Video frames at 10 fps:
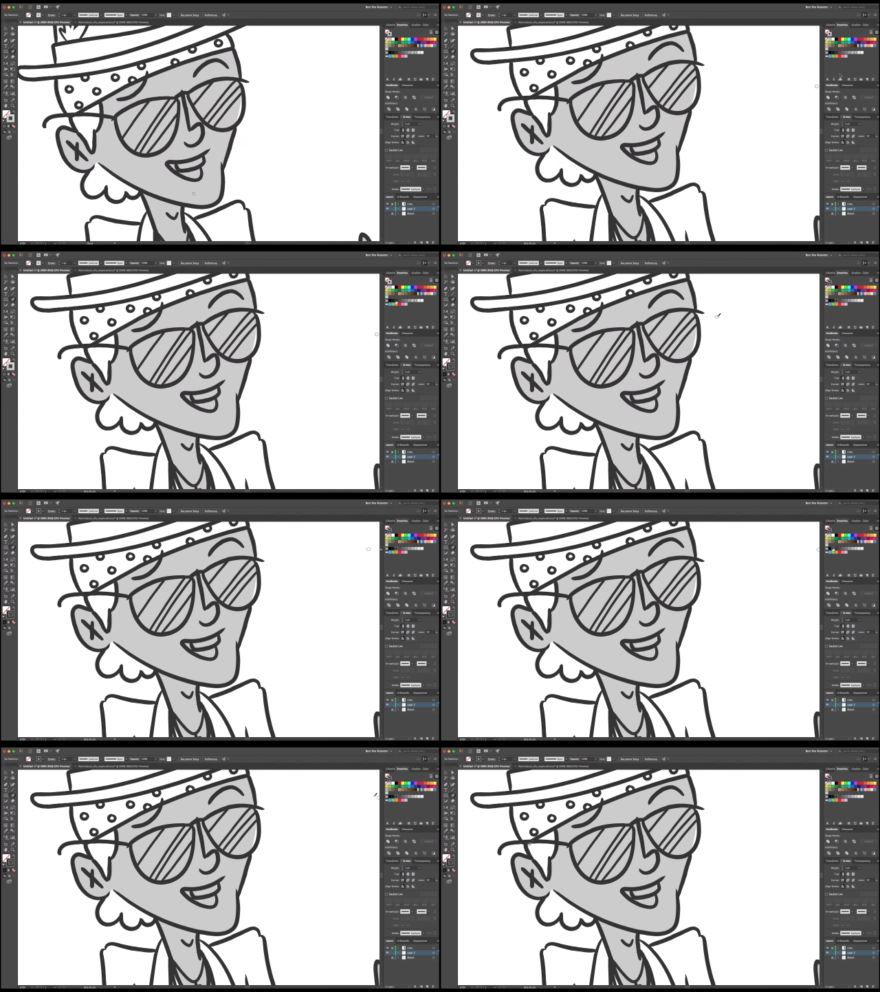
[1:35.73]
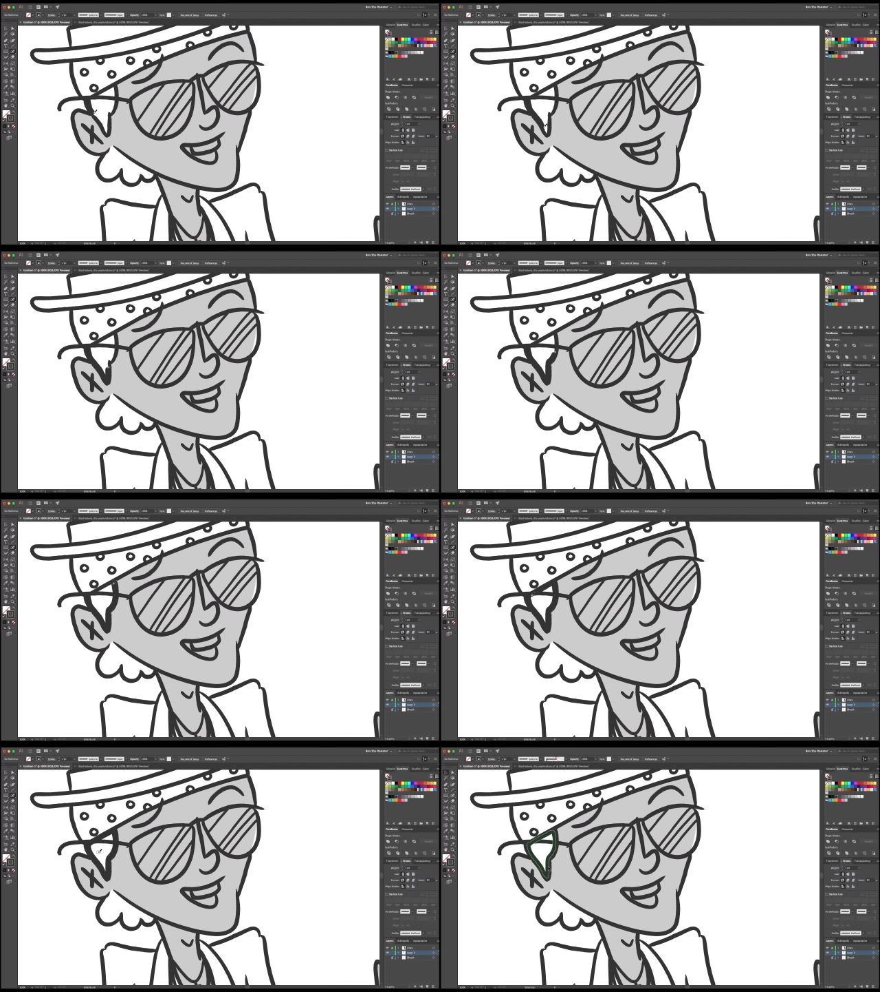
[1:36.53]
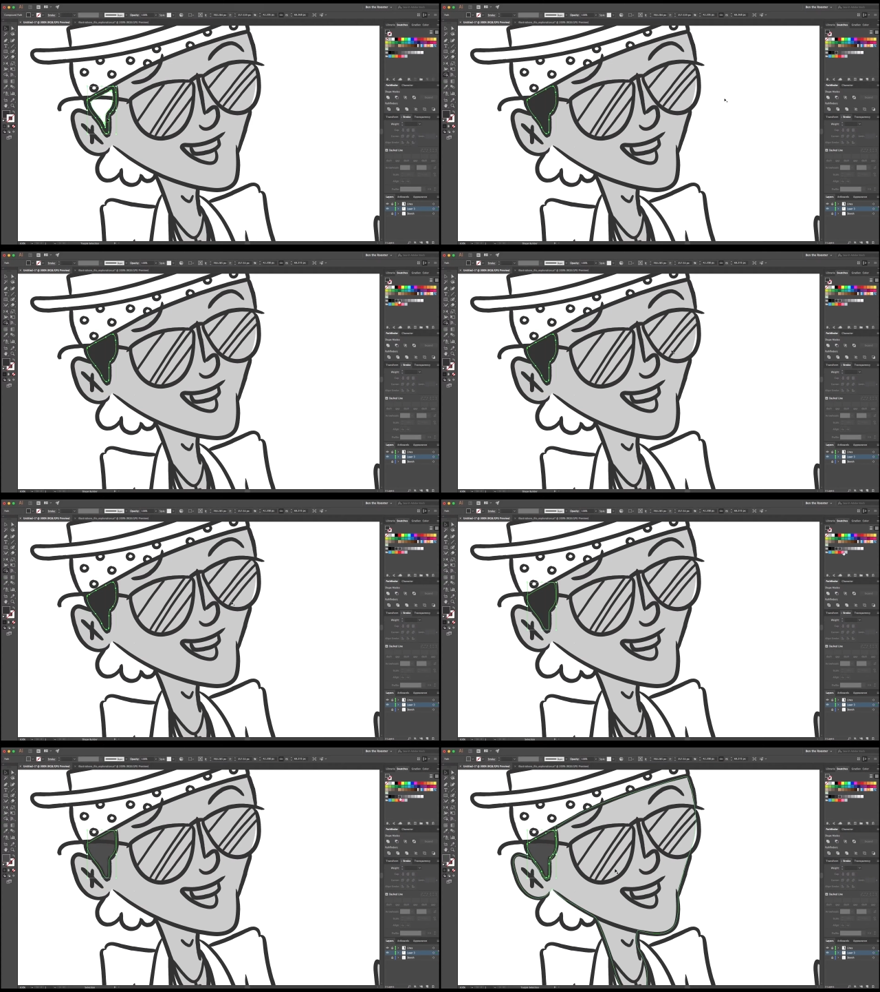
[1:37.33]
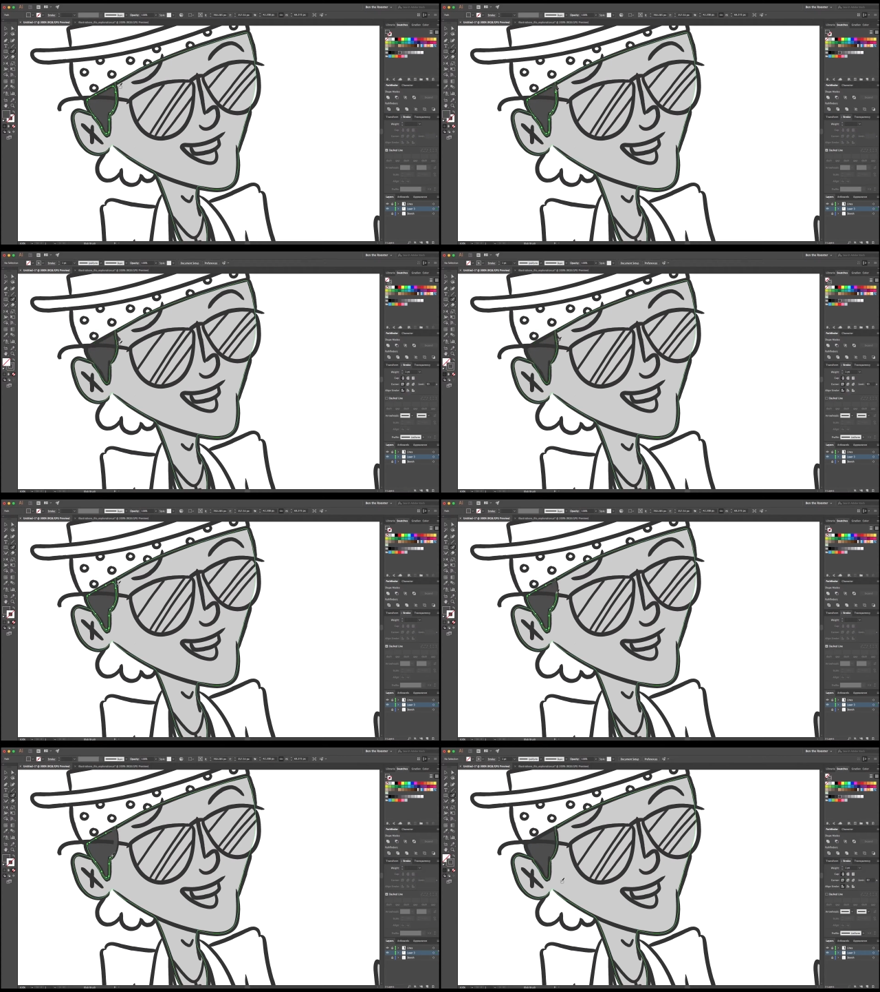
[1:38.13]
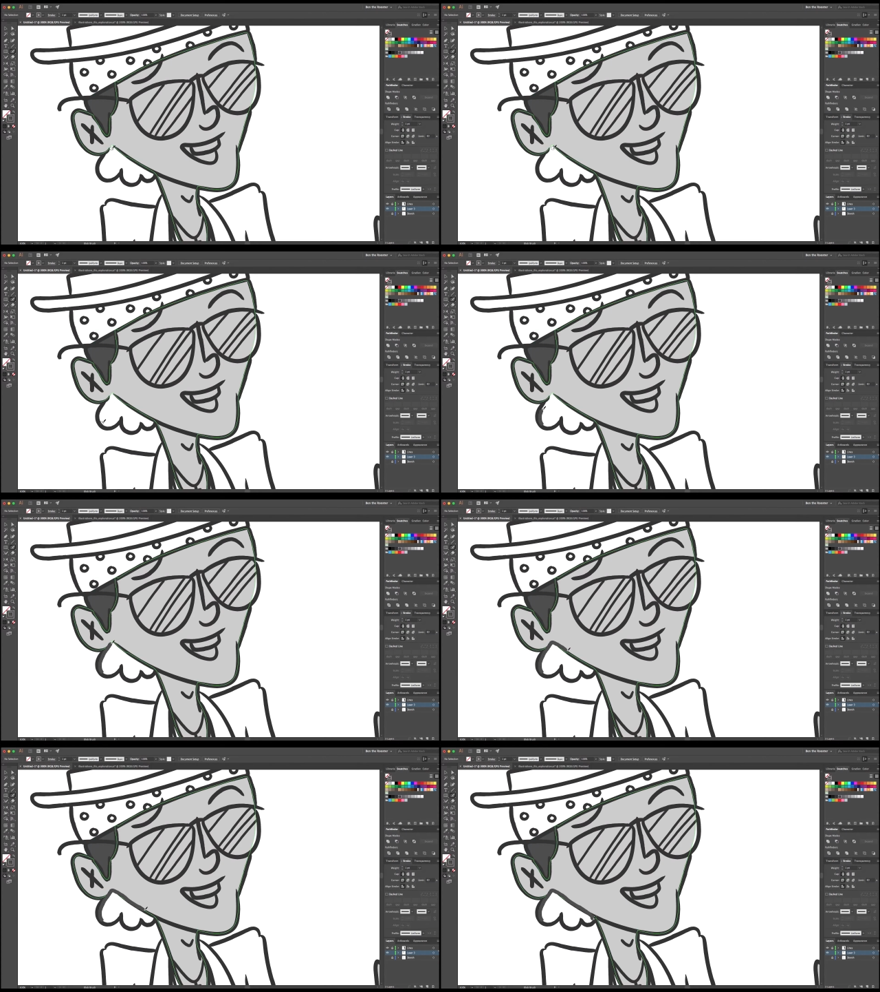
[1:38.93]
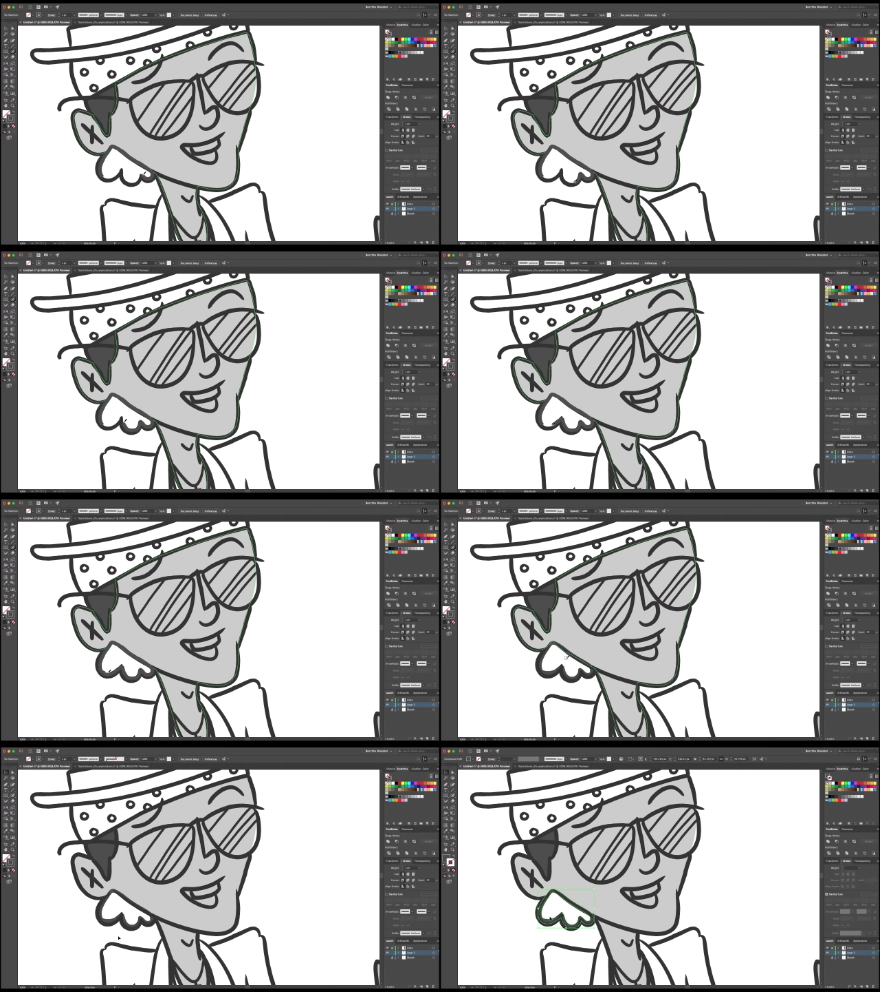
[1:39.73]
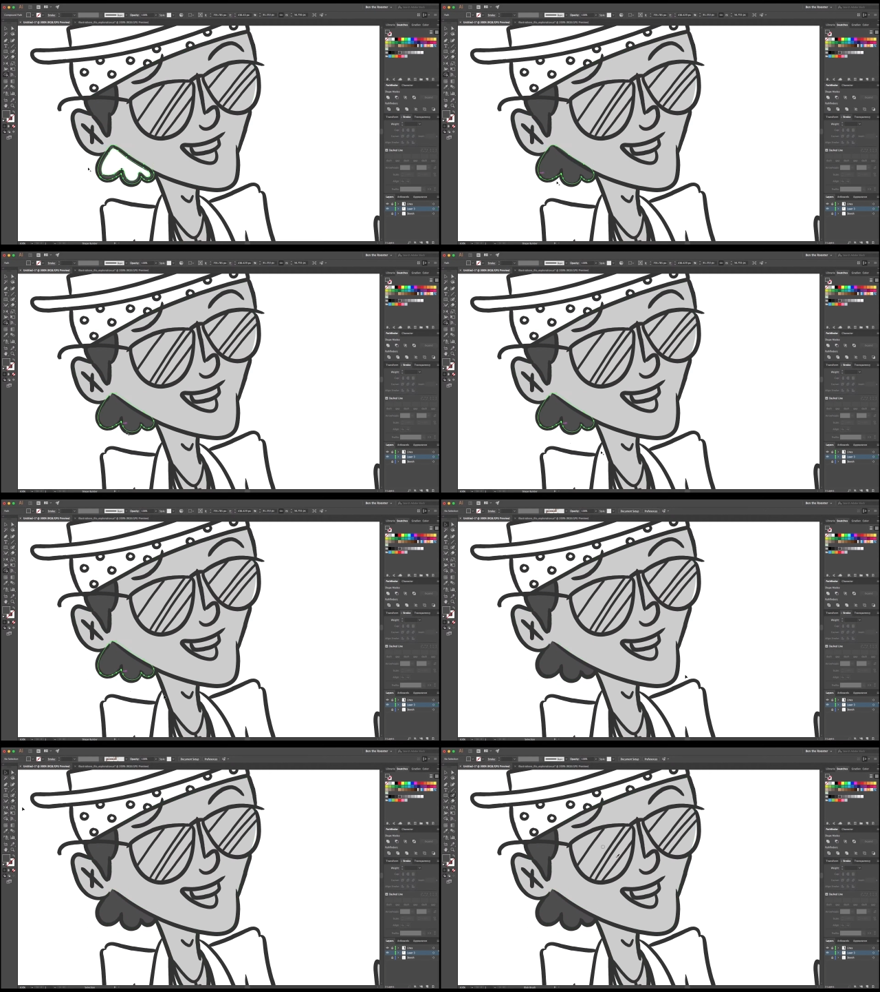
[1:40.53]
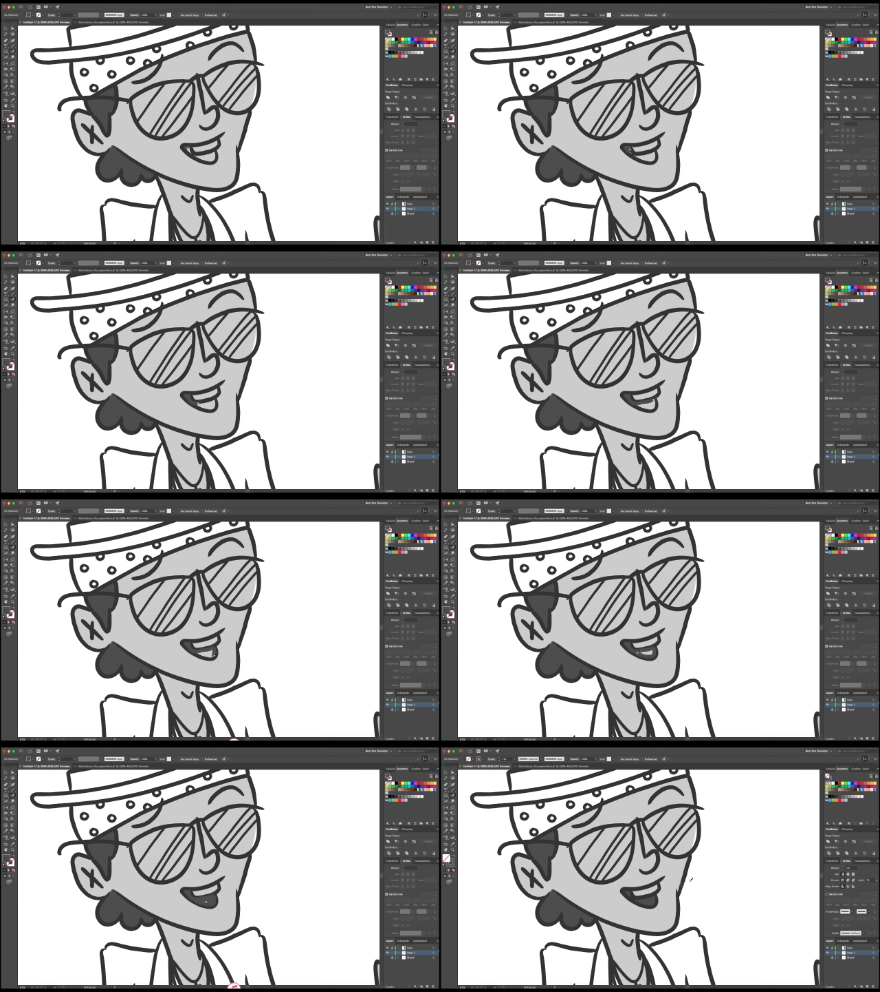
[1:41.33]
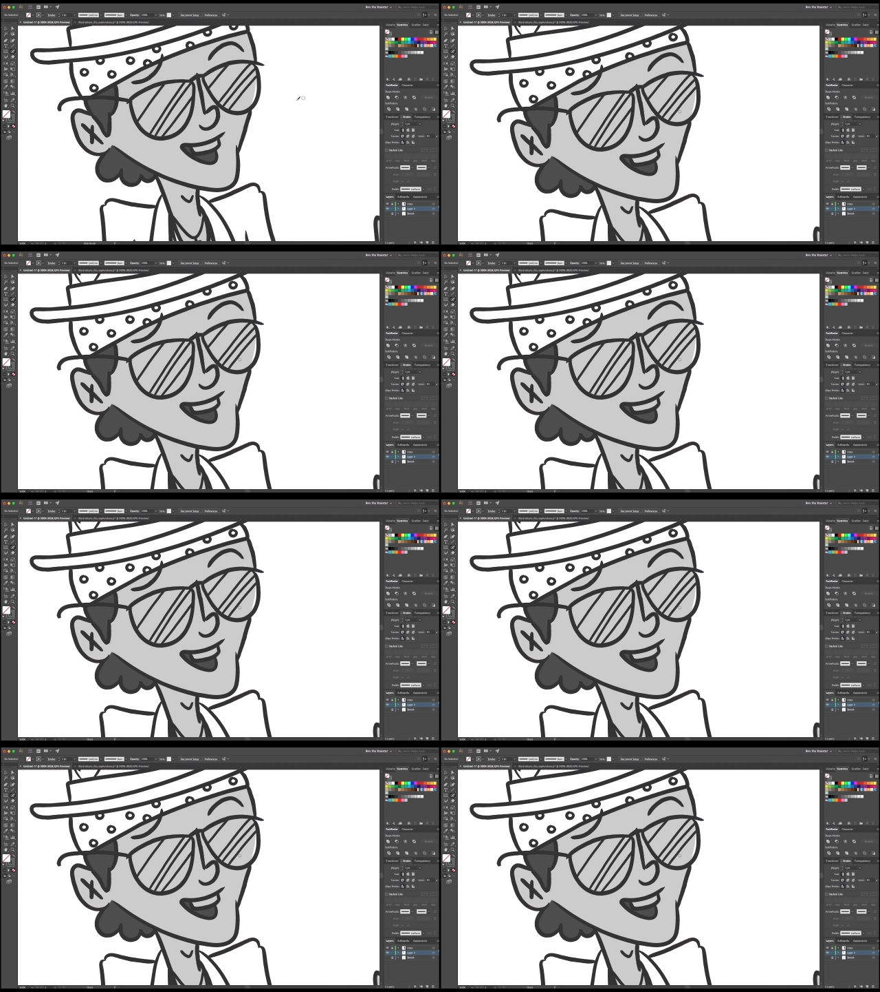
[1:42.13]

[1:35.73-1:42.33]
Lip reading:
No face is visible, so there are no lips to read.